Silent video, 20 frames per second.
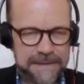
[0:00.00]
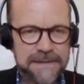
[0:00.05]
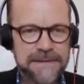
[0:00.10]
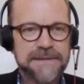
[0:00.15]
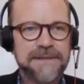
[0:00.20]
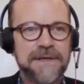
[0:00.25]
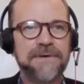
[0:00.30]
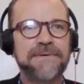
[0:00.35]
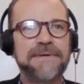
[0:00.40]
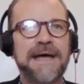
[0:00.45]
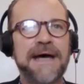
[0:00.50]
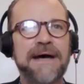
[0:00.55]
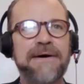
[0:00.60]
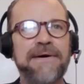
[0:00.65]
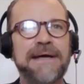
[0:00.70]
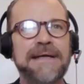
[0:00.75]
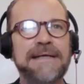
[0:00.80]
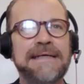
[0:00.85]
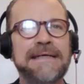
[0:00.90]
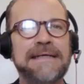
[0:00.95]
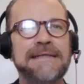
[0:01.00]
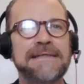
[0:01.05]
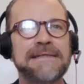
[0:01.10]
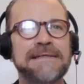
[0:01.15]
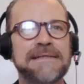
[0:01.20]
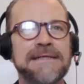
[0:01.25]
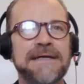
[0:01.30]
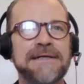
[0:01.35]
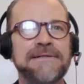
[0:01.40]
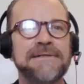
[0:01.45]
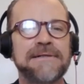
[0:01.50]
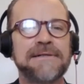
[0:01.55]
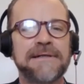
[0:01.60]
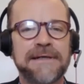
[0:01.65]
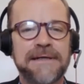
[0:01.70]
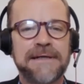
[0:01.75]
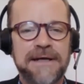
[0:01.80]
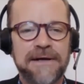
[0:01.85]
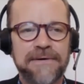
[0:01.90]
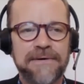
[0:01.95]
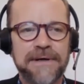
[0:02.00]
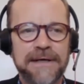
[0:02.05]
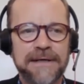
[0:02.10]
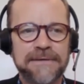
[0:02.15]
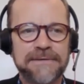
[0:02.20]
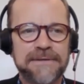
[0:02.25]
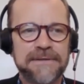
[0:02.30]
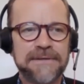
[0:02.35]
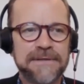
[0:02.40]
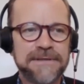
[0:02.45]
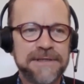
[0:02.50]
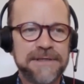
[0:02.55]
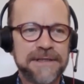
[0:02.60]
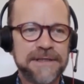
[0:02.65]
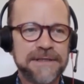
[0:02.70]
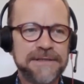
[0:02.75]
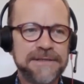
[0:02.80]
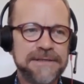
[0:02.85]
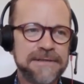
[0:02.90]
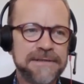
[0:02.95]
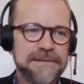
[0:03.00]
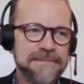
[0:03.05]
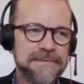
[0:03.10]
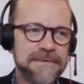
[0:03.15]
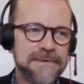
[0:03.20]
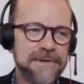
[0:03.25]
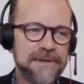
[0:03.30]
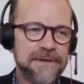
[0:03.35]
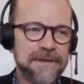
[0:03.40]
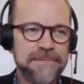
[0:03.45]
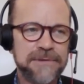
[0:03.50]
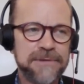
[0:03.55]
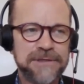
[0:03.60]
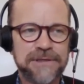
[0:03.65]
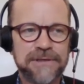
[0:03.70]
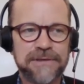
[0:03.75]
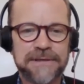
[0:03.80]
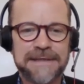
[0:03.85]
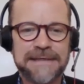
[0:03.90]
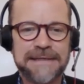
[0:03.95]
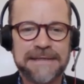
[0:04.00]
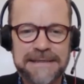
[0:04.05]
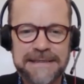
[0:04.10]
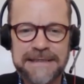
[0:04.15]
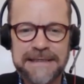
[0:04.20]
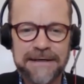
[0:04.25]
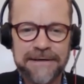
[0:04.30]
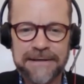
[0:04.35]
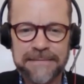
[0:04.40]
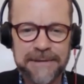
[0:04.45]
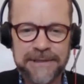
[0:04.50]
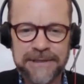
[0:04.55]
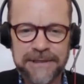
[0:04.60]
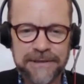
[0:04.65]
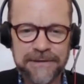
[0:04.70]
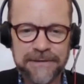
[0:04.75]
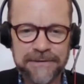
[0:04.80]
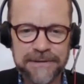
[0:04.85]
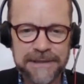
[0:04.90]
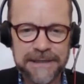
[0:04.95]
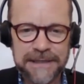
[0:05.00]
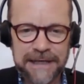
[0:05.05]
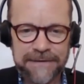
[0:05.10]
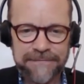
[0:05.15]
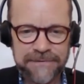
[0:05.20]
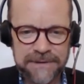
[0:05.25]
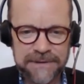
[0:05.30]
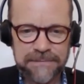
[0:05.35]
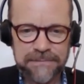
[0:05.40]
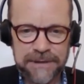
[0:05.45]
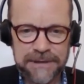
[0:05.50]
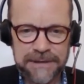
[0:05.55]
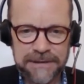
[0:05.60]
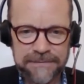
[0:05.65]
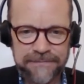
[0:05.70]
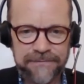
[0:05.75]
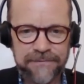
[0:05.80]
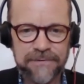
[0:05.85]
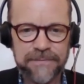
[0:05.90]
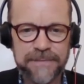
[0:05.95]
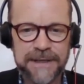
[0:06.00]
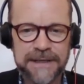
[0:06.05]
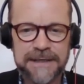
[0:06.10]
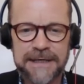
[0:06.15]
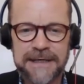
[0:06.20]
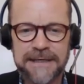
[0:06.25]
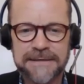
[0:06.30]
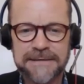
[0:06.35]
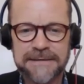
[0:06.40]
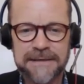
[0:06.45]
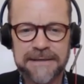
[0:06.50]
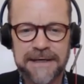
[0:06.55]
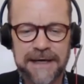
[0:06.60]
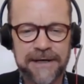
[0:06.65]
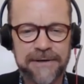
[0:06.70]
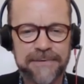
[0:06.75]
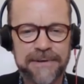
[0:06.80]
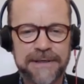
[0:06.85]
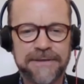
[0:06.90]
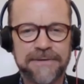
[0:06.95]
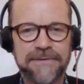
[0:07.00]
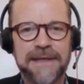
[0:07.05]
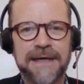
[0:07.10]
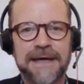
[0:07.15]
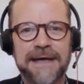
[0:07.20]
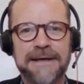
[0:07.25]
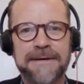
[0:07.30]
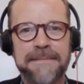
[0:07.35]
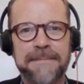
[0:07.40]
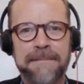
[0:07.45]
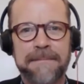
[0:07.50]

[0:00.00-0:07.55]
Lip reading: So now I need to schedule a hearing so the judge and the commissioner can see all the material that I've submitted for my case. How do I do that?